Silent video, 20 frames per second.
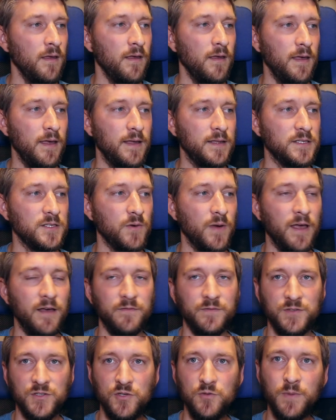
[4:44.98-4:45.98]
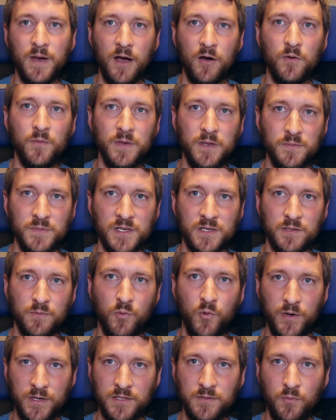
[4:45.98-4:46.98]
And so I have 2 power beams as a
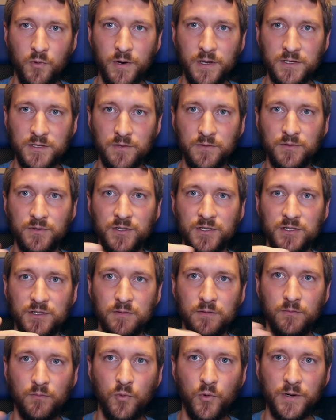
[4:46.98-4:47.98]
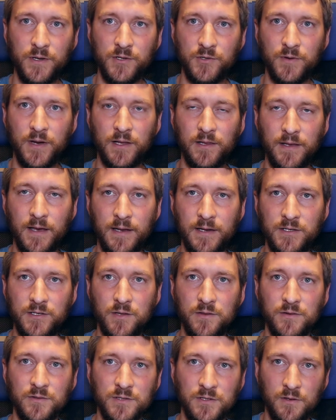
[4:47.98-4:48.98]
point-to-point, so they're just pointed directly at each
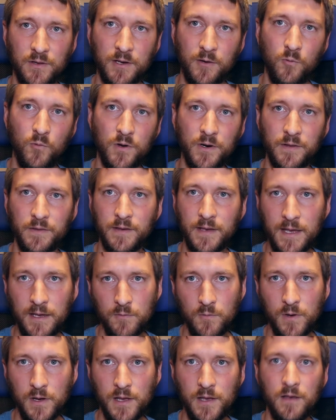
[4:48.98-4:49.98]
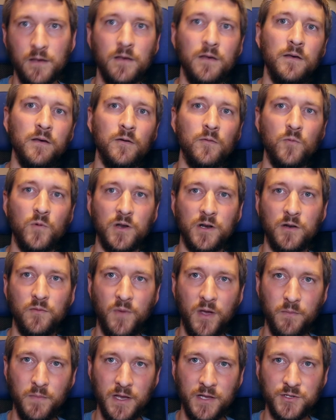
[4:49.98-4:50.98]
other. So one on the gateway, one on
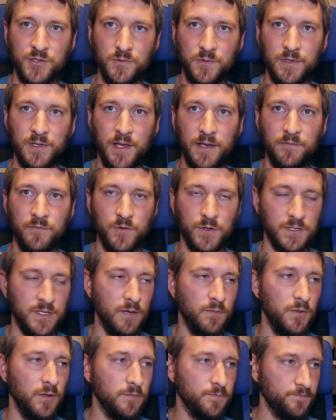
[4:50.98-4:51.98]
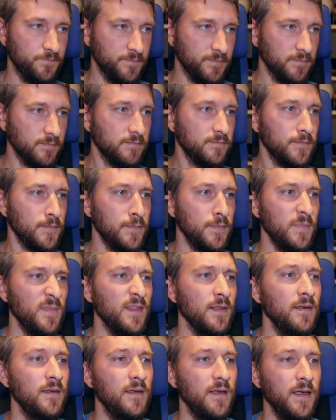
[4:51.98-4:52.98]
my major relay, for example.
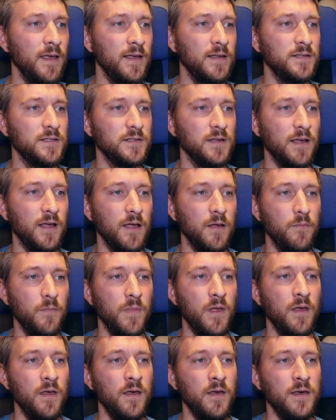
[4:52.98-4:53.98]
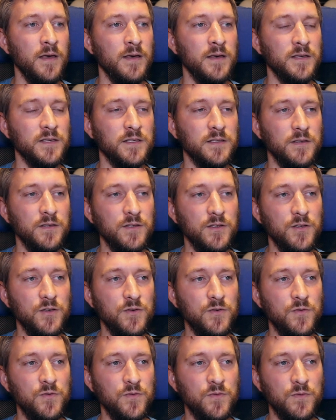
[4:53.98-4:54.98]
And
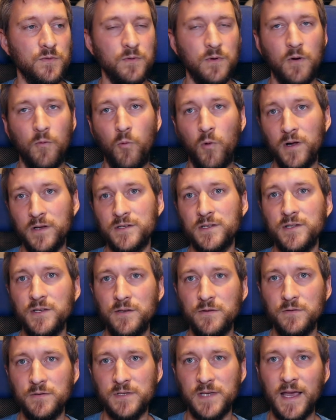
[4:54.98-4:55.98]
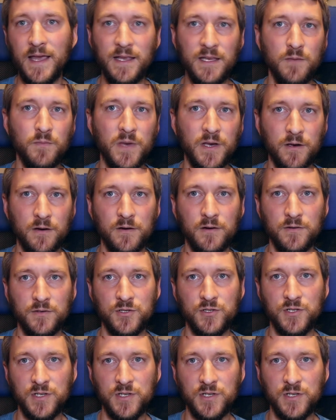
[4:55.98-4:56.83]
you want to use 80 megahertz